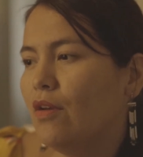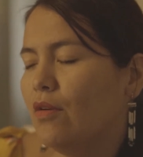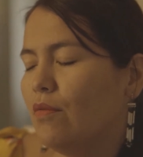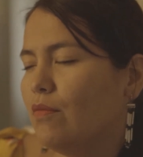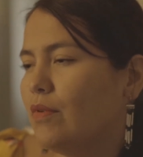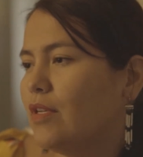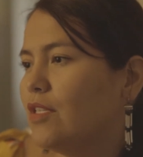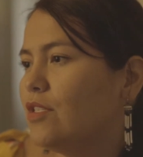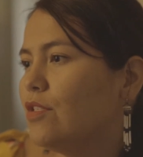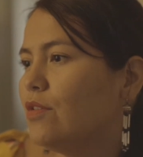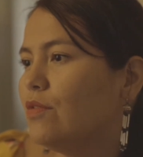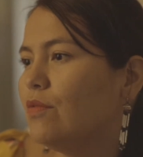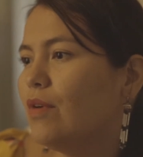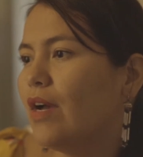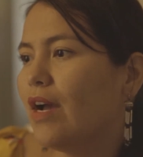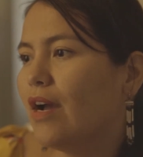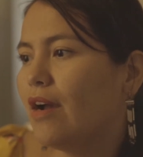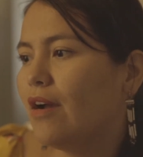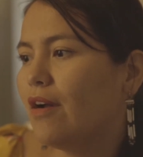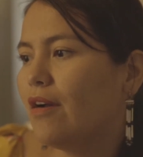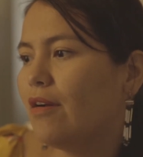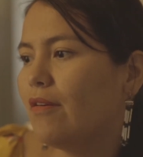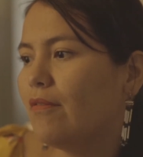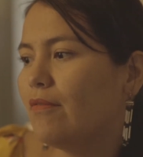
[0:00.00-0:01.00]
we do
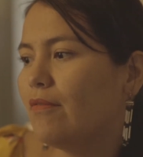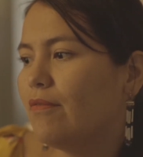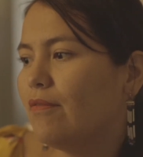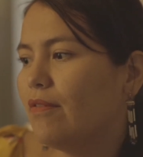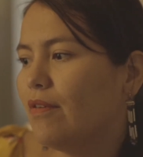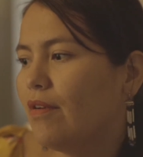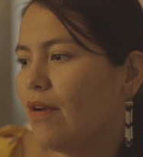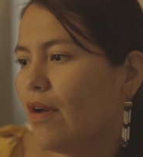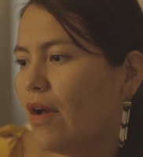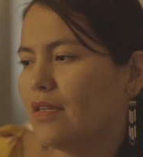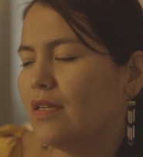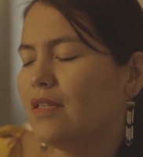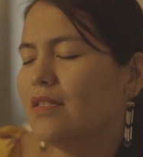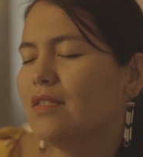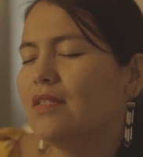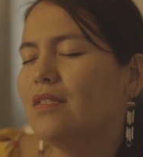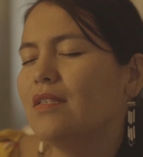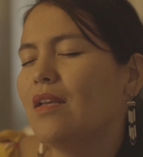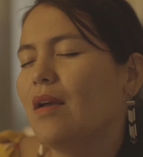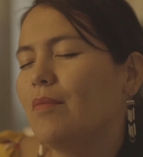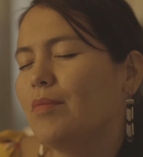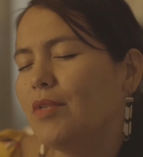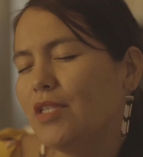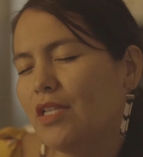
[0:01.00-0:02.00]
have
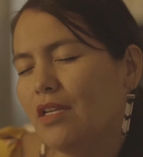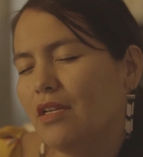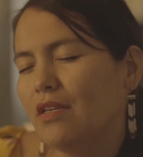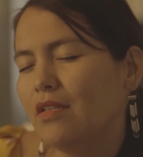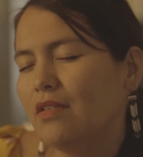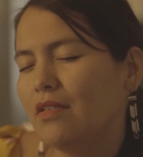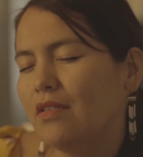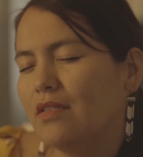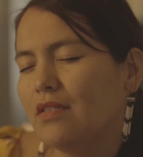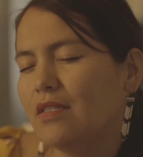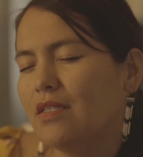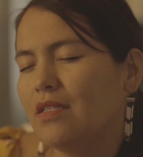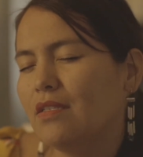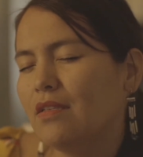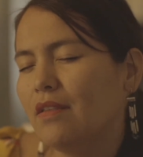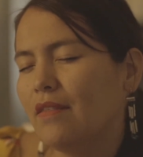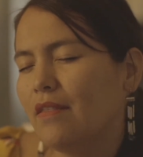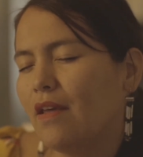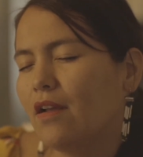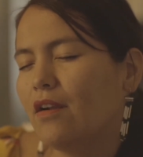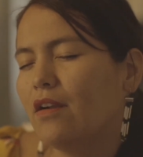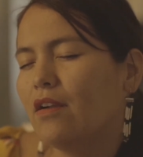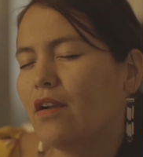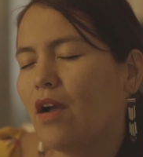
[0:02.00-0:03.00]
conceptions
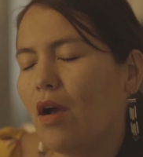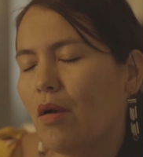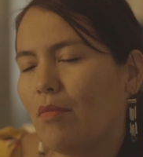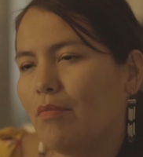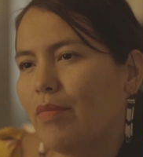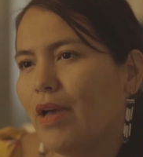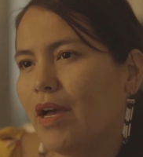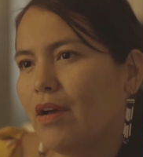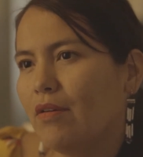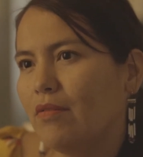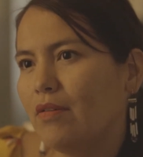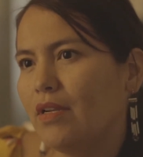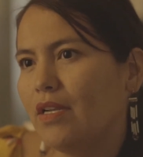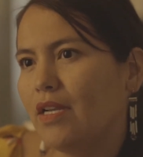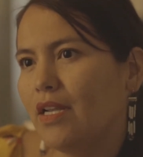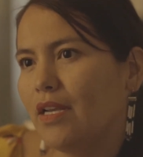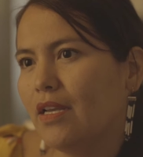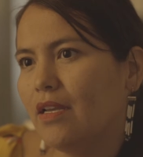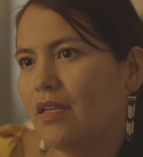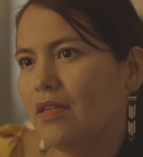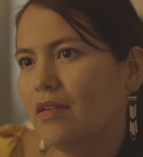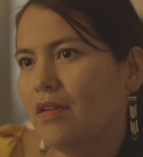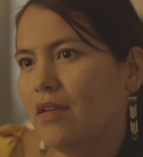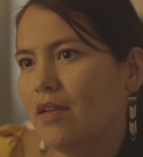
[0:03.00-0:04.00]
that are
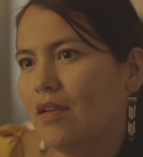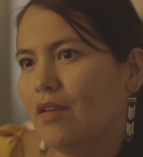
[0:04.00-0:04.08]
compounded